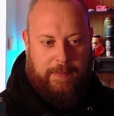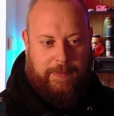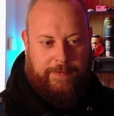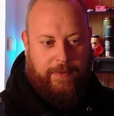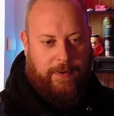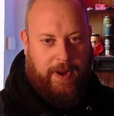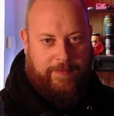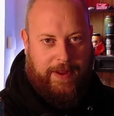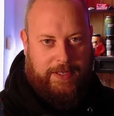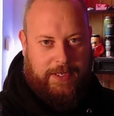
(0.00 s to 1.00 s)
before
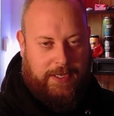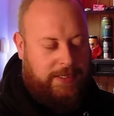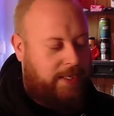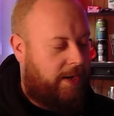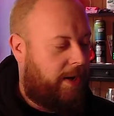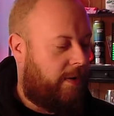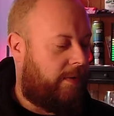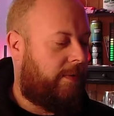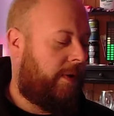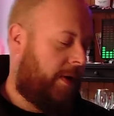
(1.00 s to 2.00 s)
I've actually turned it on.